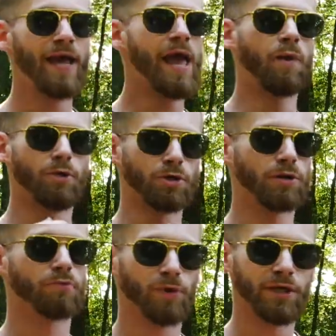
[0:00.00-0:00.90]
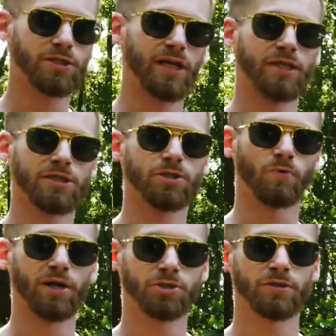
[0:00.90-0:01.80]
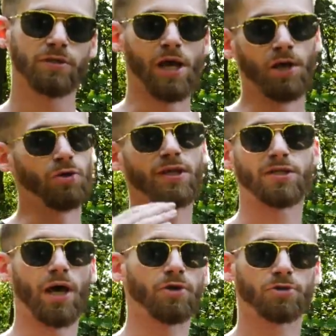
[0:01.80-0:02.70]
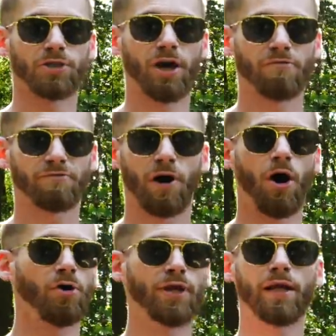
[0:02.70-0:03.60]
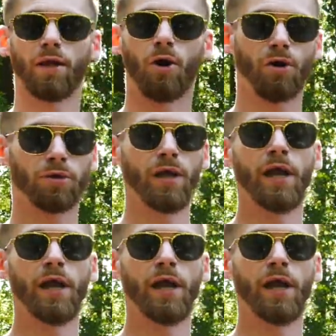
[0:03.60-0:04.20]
And when you're in a really sticky situation, you can tell yourself all day long,